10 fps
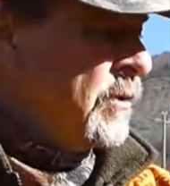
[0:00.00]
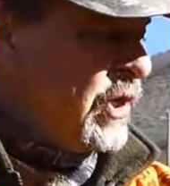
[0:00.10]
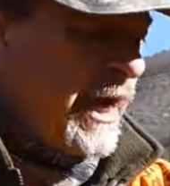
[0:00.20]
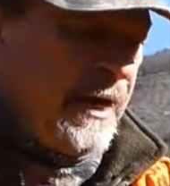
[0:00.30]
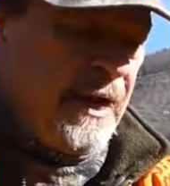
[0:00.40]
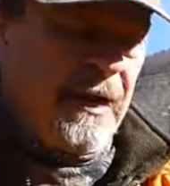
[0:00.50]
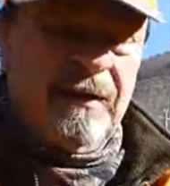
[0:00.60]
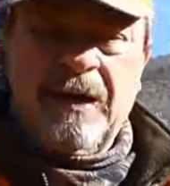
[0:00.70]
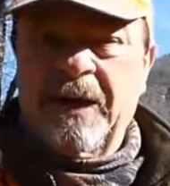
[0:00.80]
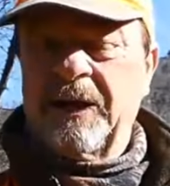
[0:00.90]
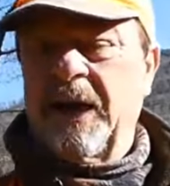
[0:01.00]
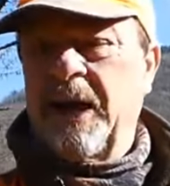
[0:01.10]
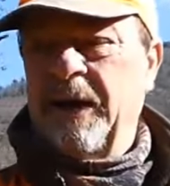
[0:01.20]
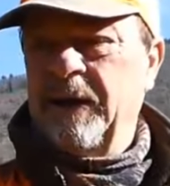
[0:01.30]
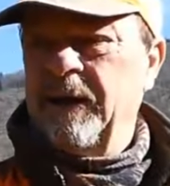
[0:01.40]
China uh,
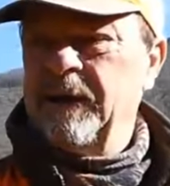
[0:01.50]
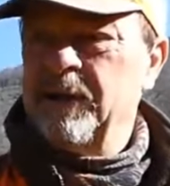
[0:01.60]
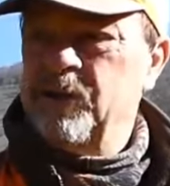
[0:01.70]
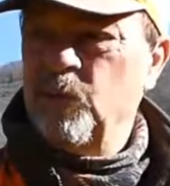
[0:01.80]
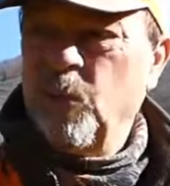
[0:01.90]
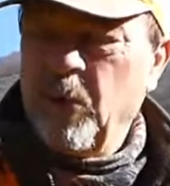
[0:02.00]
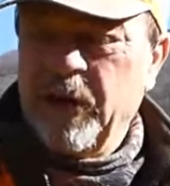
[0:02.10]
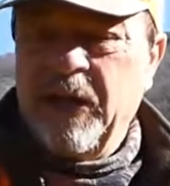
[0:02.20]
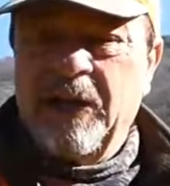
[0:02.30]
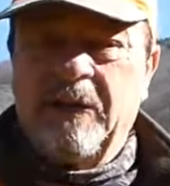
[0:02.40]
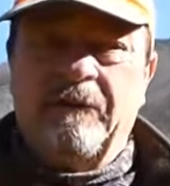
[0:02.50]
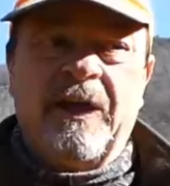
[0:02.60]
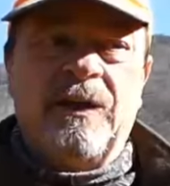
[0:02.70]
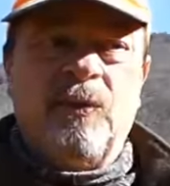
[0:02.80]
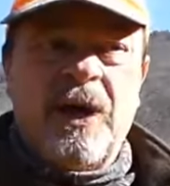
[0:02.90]
are, is working
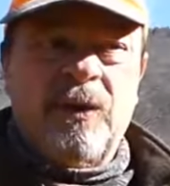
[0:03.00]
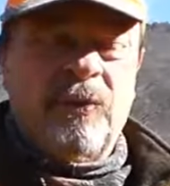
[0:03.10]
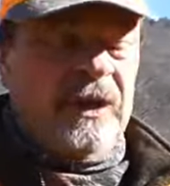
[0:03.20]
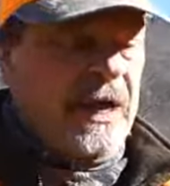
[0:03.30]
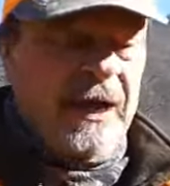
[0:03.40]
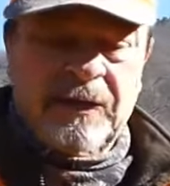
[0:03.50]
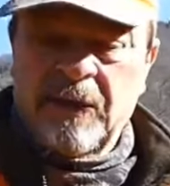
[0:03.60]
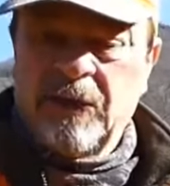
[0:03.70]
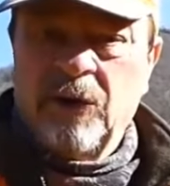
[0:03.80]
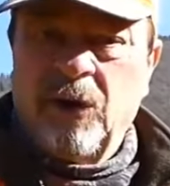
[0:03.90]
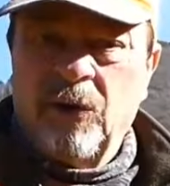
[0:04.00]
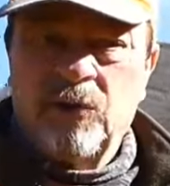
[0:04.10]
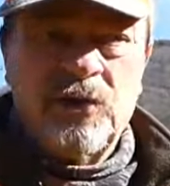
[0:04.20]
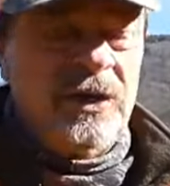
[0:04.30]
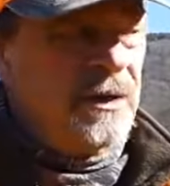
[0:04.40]
very well with high
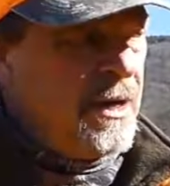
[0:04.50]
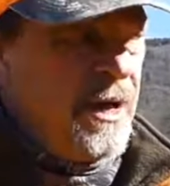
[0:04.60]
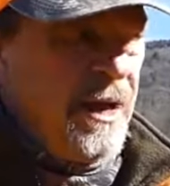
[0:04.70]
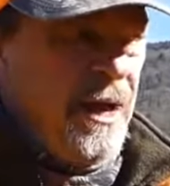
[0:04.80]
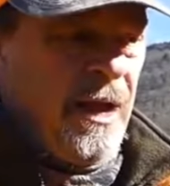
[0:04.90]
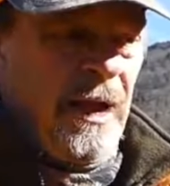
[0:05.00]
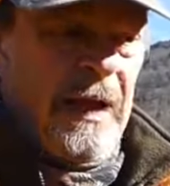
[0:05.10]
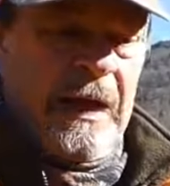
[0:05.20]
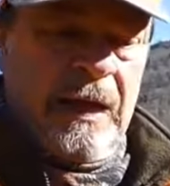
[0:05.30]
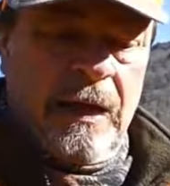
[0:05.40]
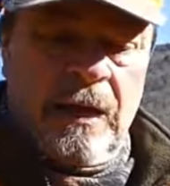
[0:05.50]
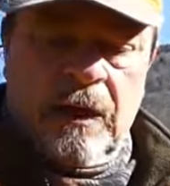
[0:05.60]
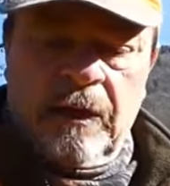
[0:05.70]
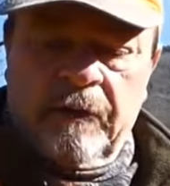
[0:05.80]
technology, uh,